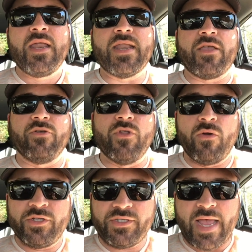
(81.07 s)
Now you'll
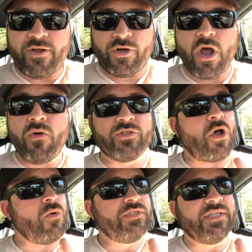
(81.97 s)
notice that your code is
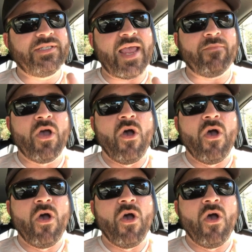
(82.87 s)
always the same.